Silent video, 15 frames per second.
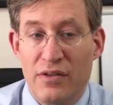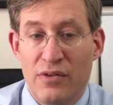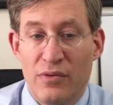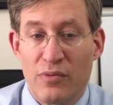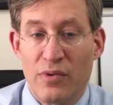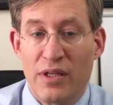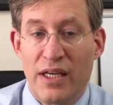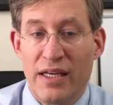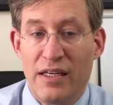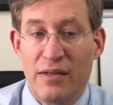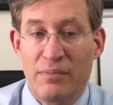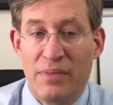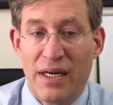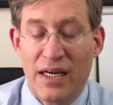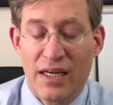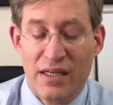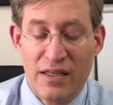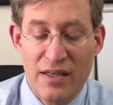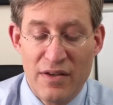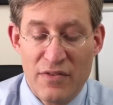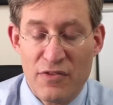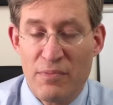relating back
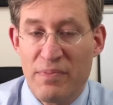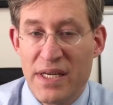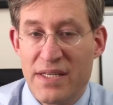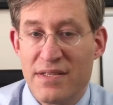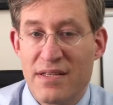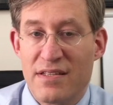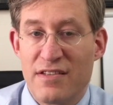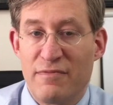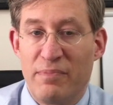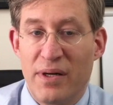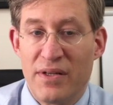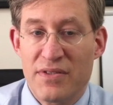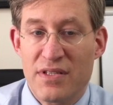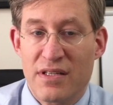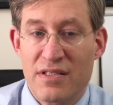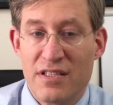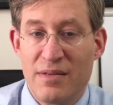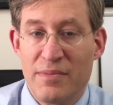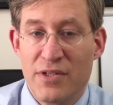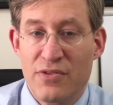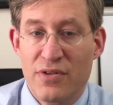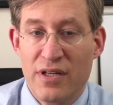the basics of pulse
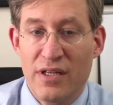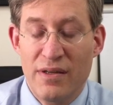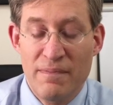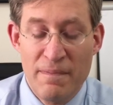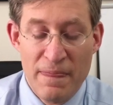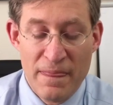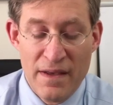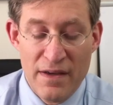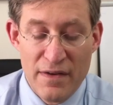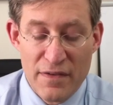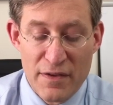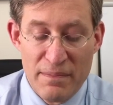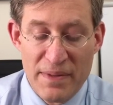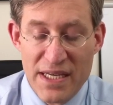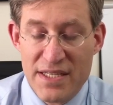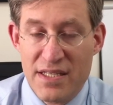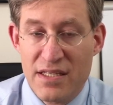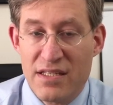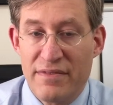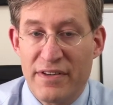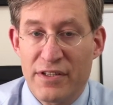oximetry, the basics of